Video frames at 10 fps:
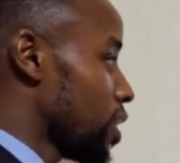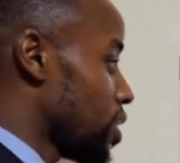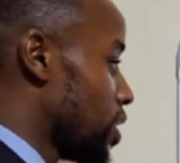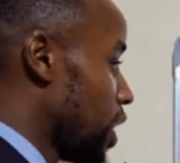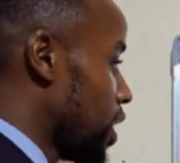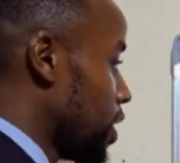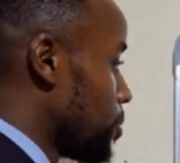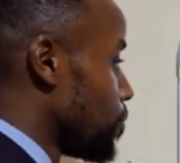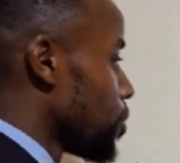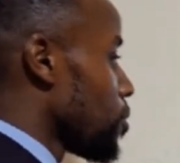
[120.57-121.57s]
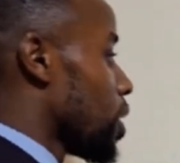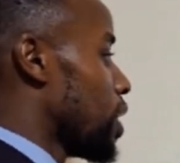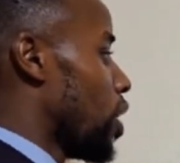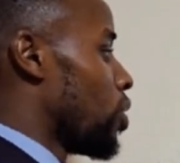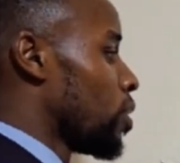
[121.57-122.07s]
that is daily.
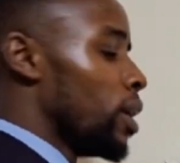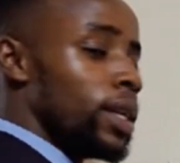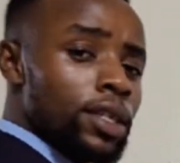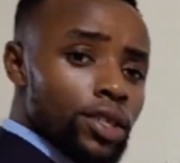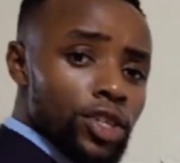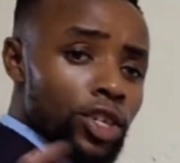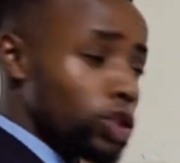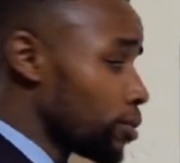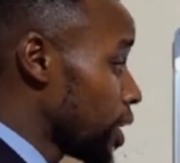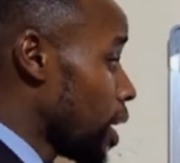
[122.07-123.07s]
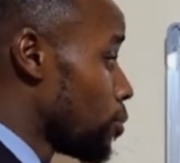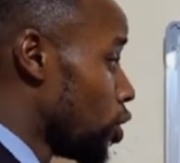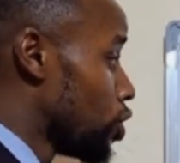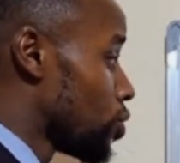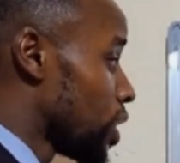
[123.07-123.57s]
Now, ladies and gentlemen, I'm
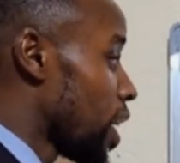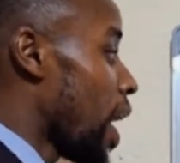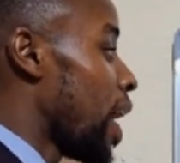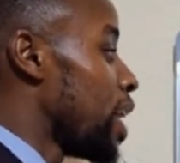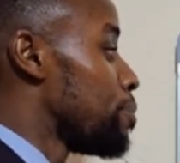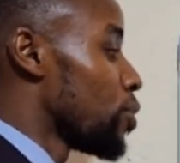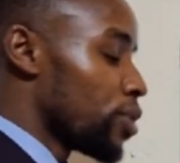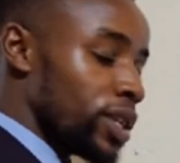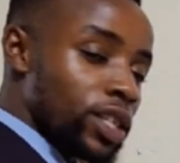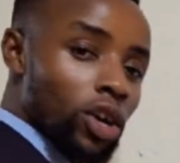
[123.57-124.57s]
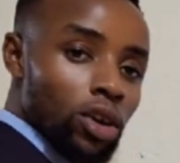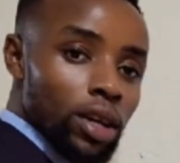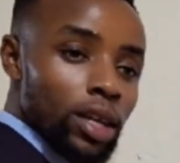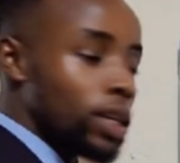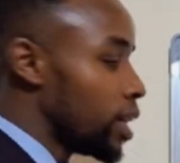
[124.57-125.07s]
going to take a
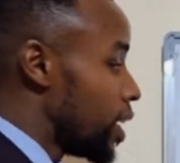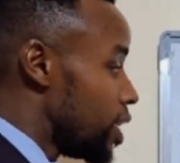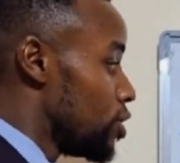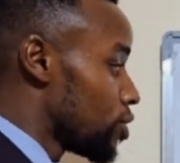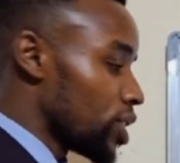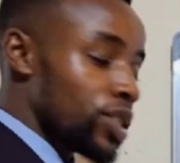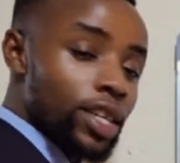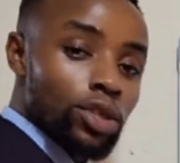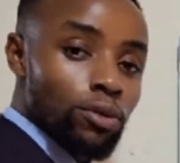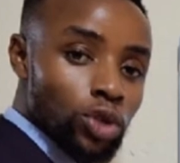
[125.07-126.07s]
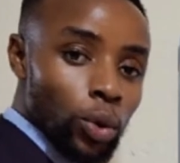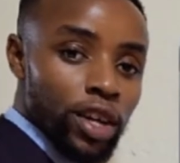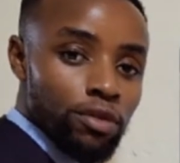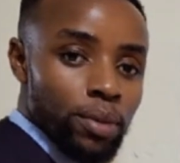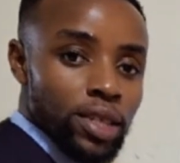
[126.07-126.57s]
hypothetical interest rate of
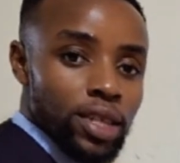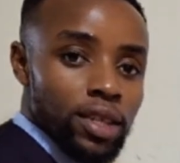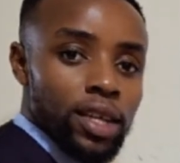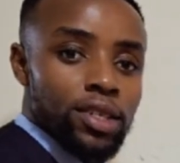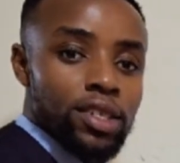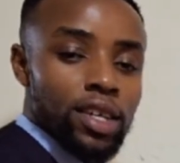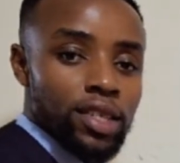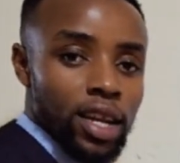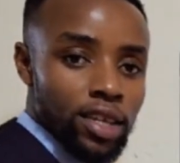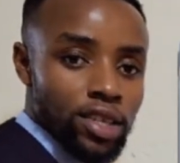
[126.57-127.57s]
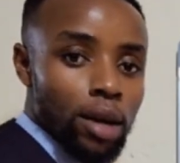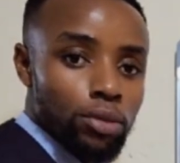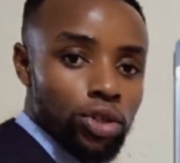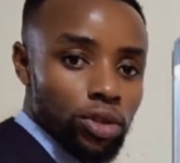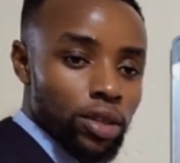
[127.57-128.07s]
12%. That is just an
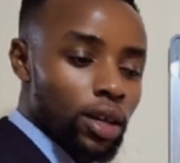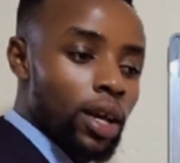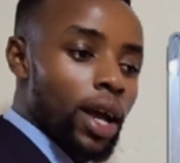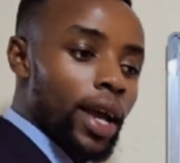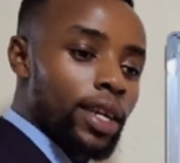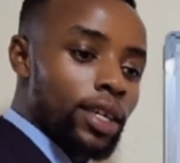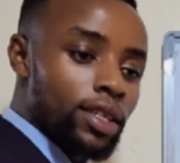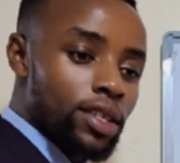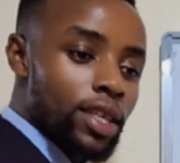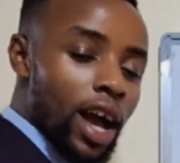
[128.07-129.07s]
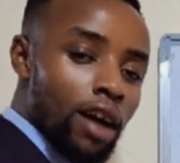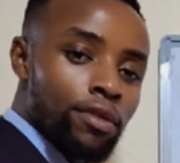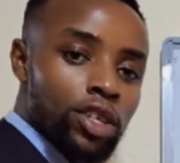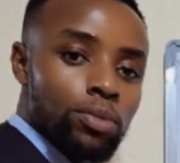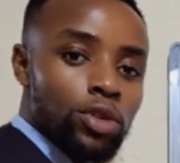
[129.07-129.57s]
assumption, and it's the
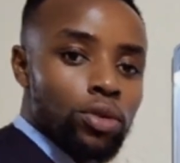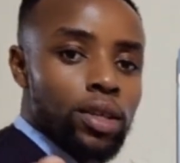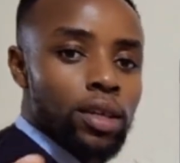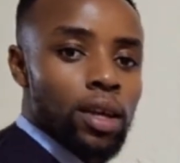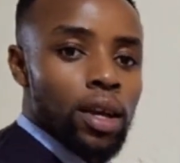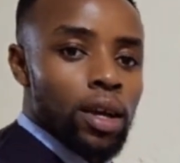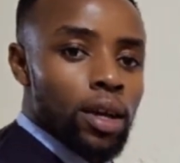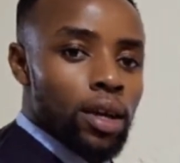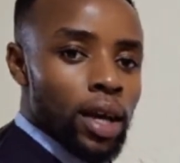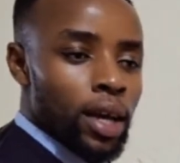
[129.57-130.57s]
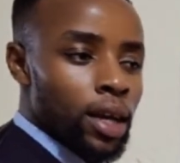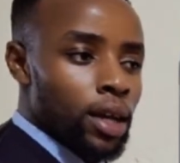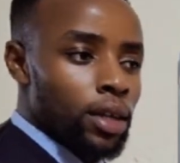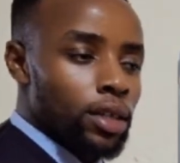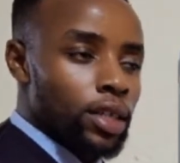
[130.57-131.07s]
average between
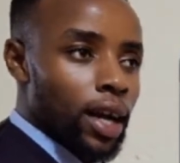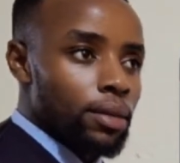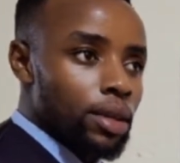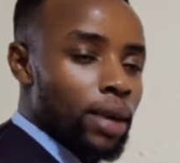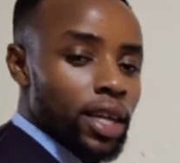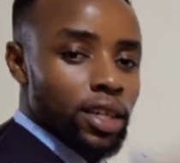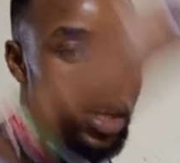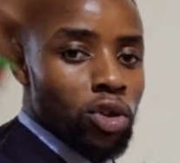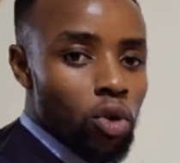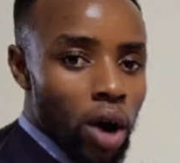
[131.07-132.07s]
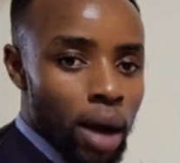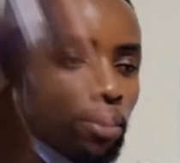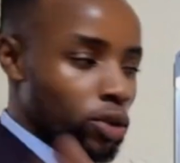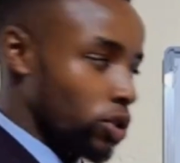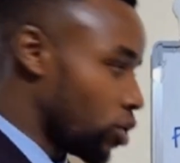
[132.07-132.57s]
the market can go
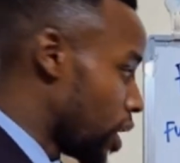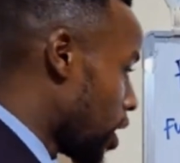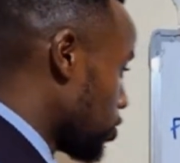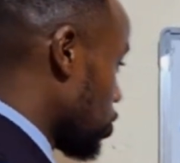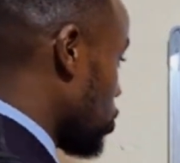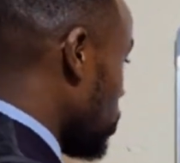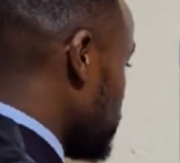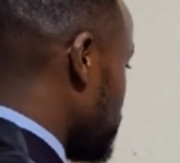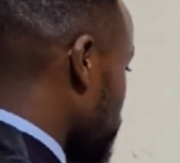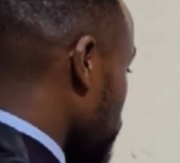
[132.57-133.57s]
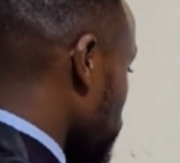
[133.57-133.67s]
up or go down. So